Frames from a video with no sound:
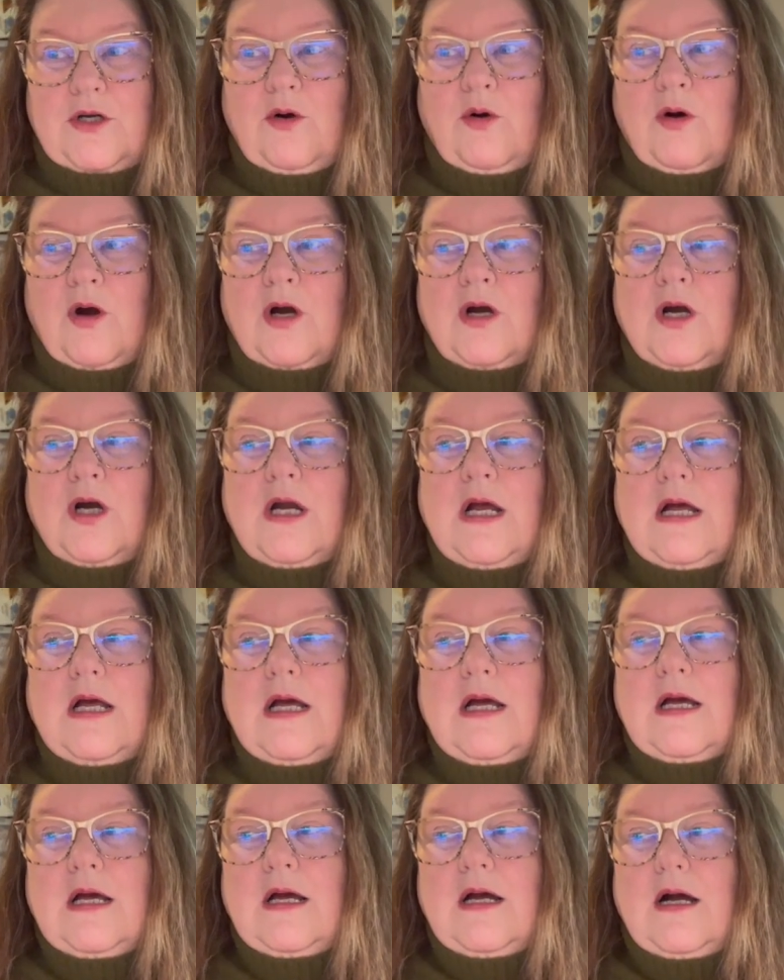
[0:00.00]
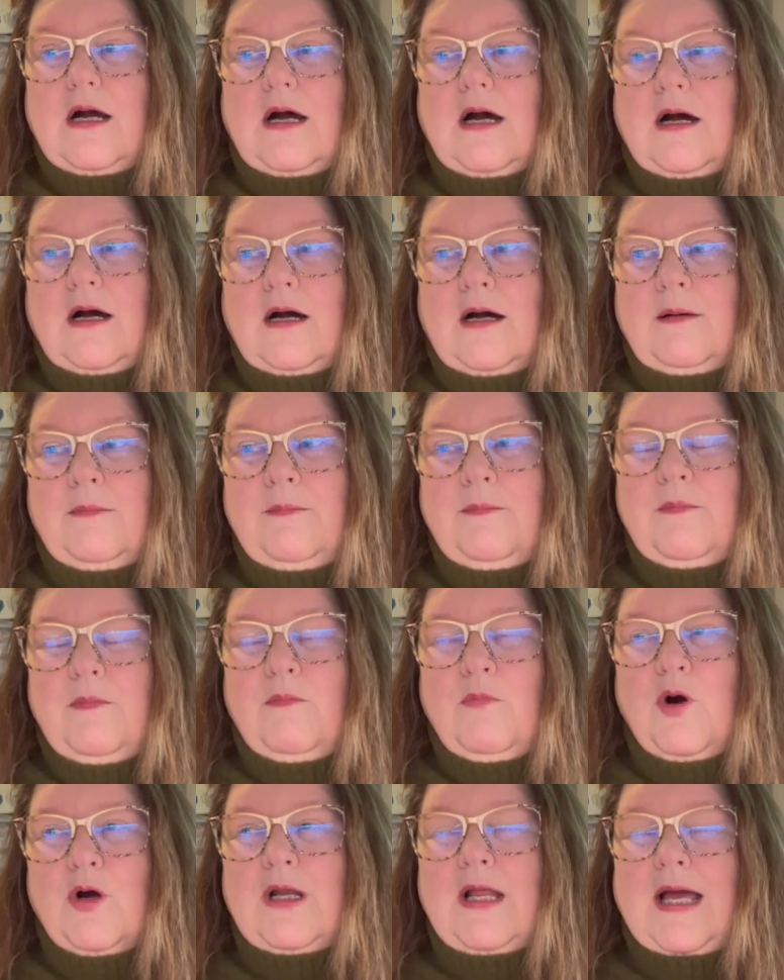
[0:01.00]
or
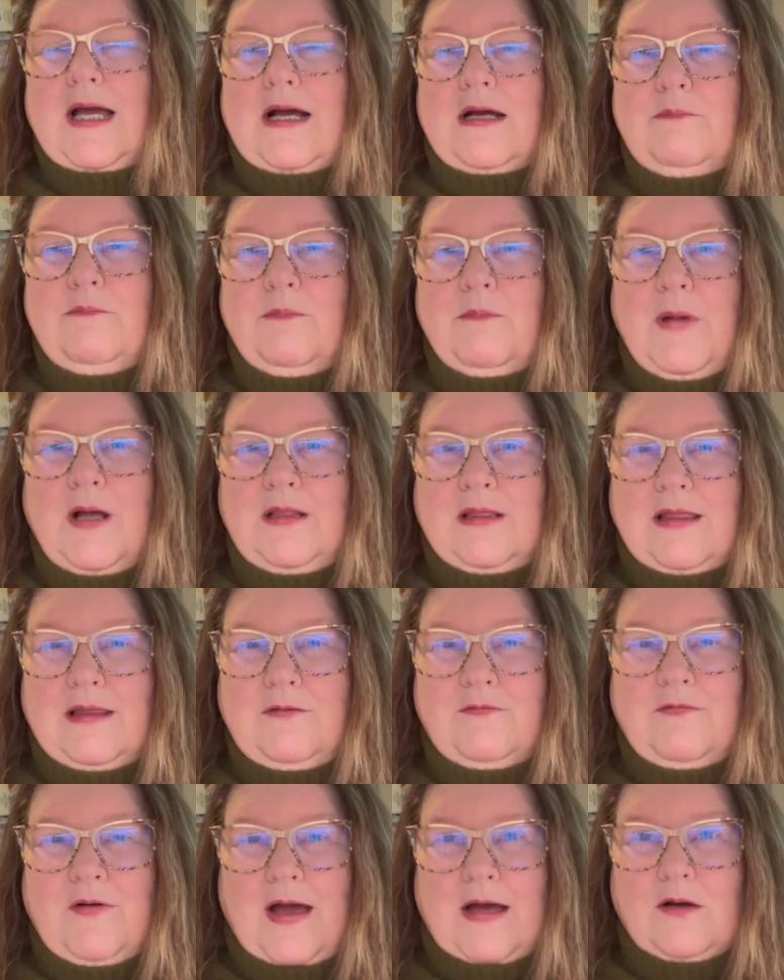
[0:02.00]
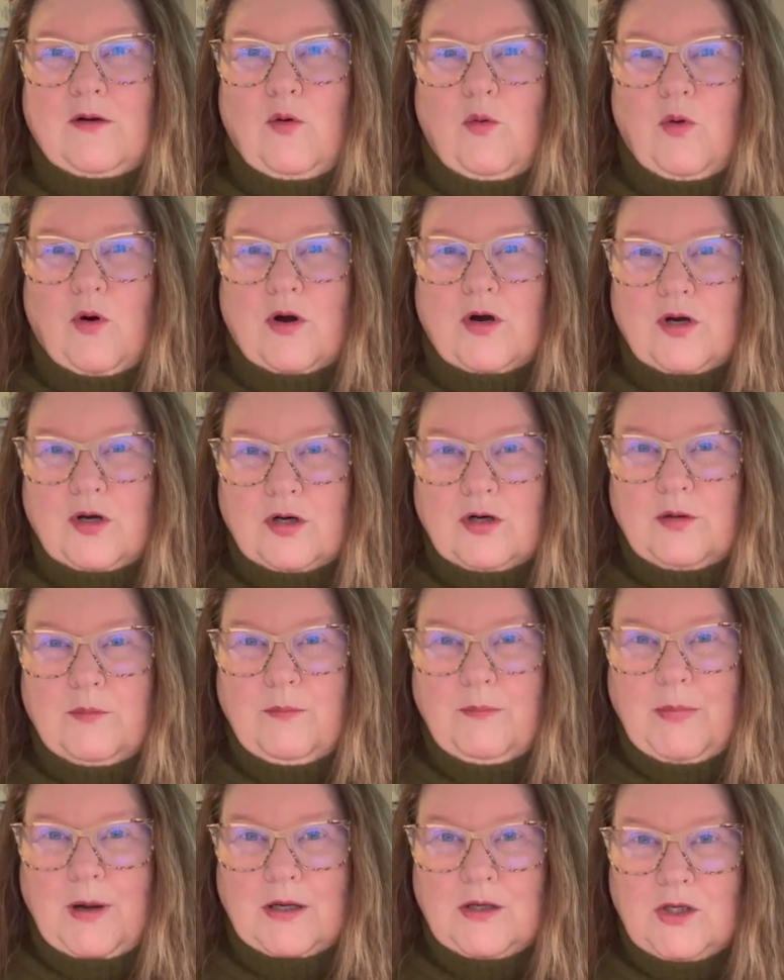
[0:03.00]
more like a monthly fat quarter
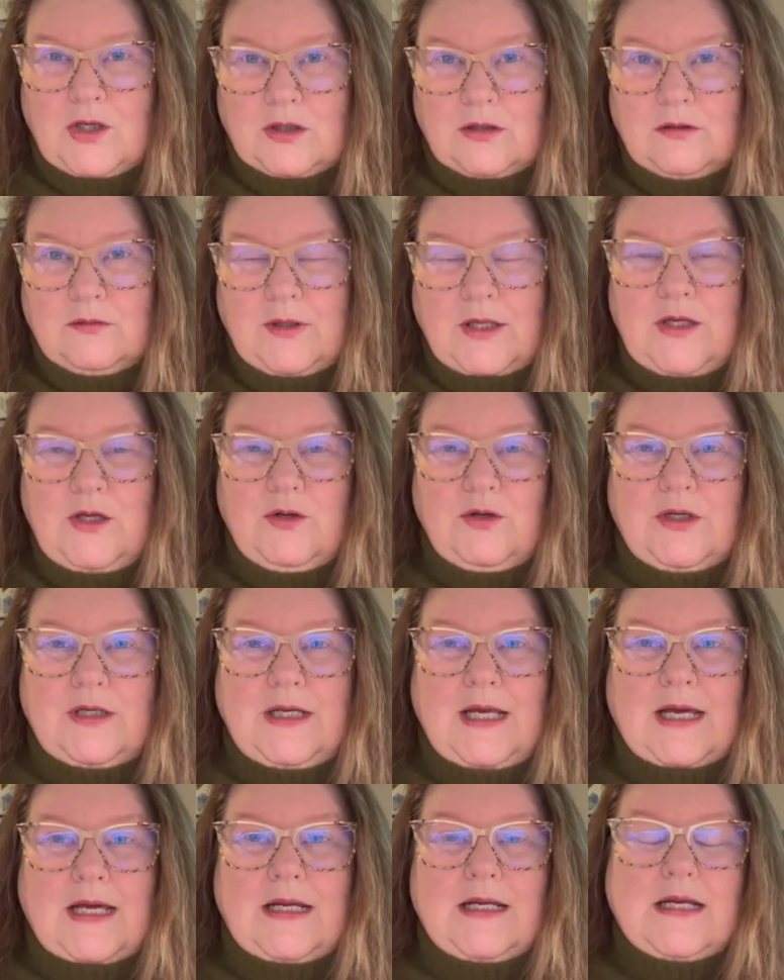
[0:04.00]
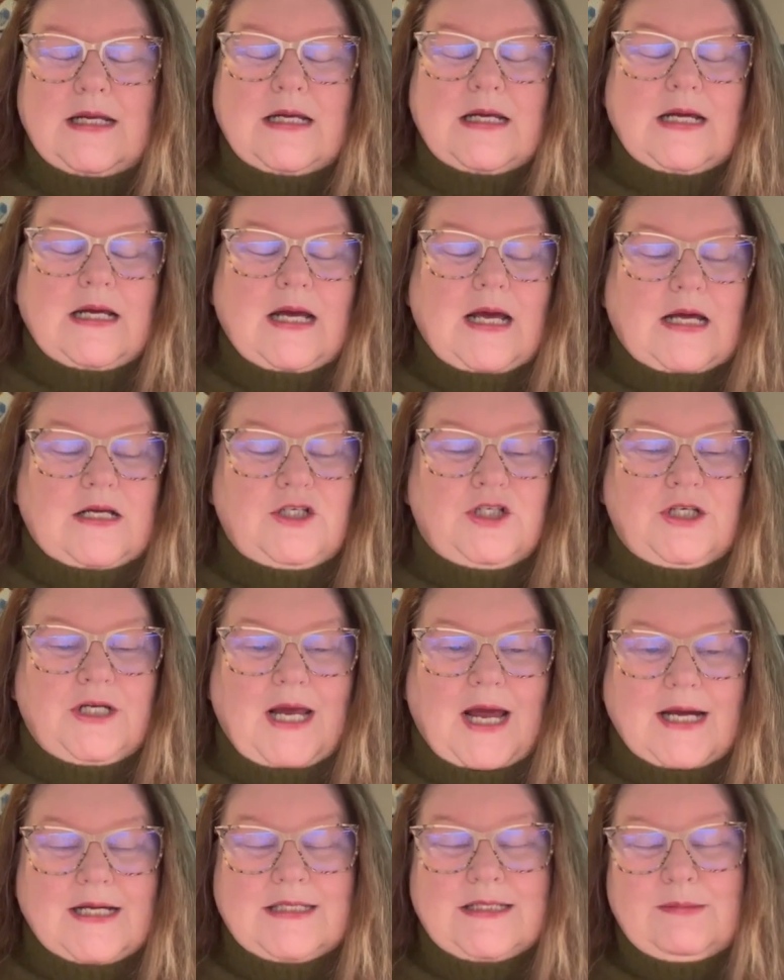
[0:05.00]
bundle that you could get. And she
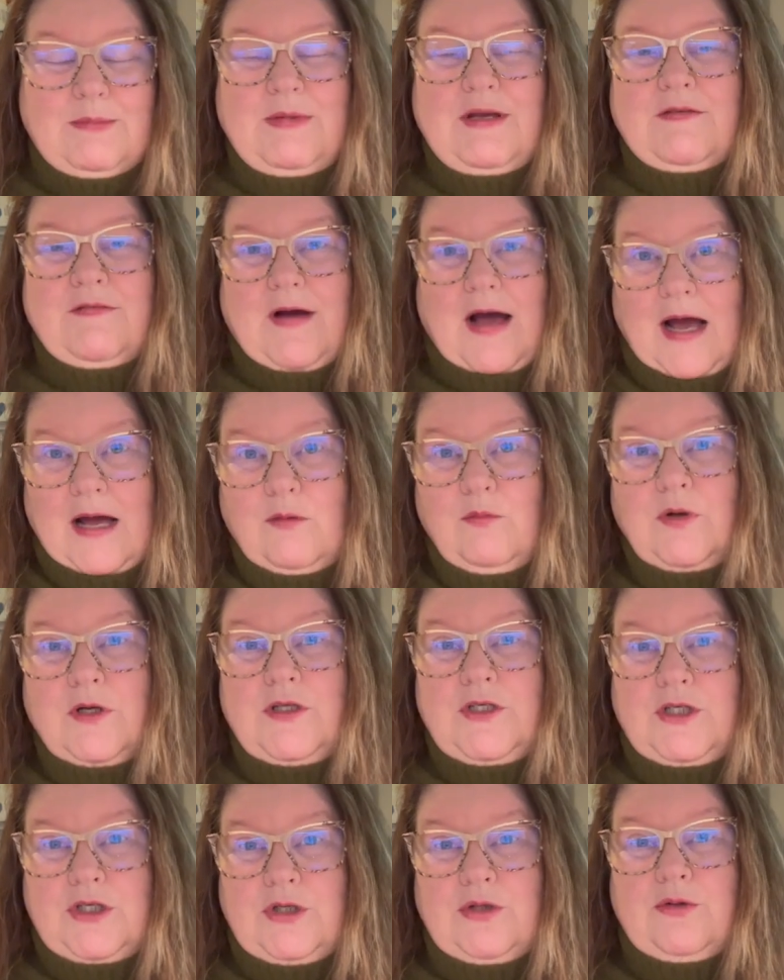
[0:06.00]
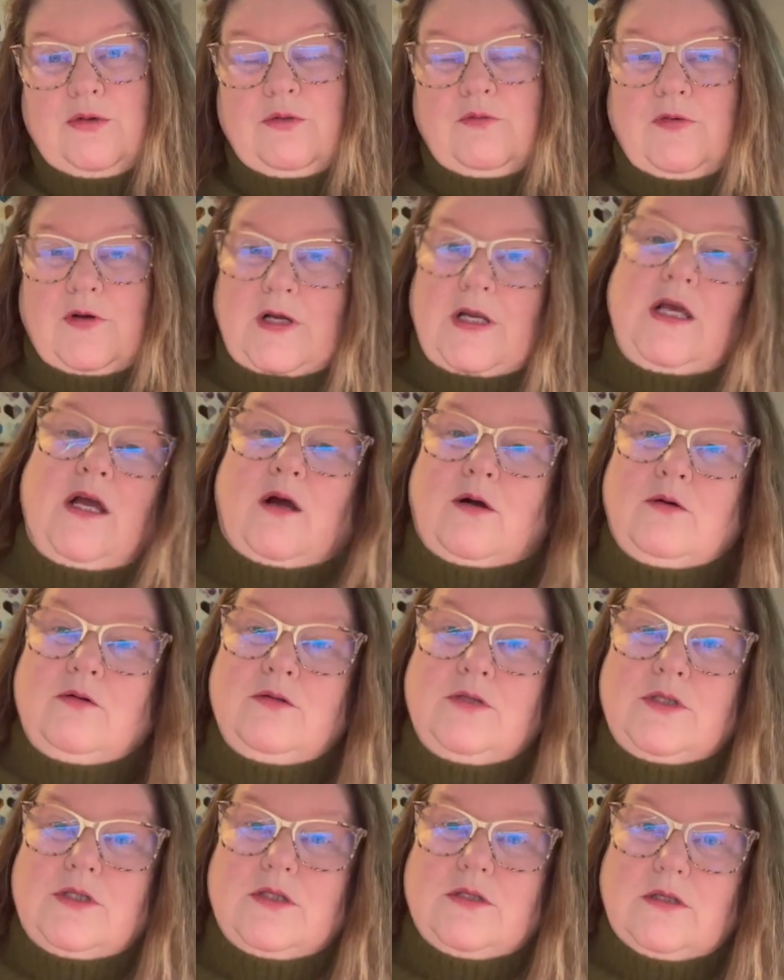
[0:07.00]
asked me if I would do
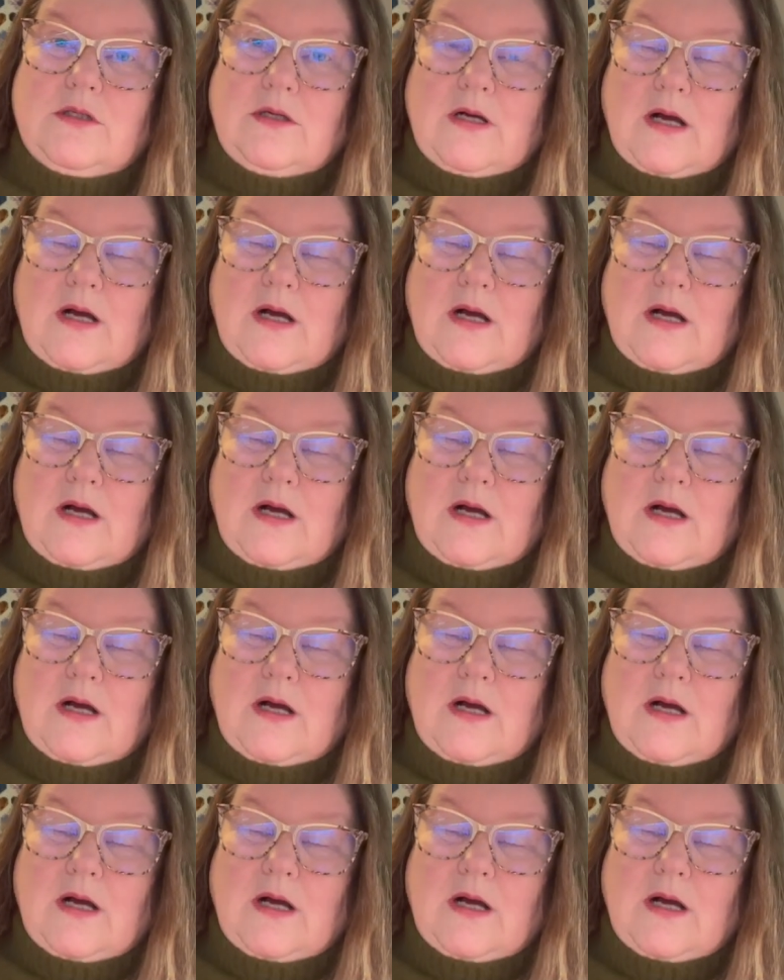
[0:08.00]
videos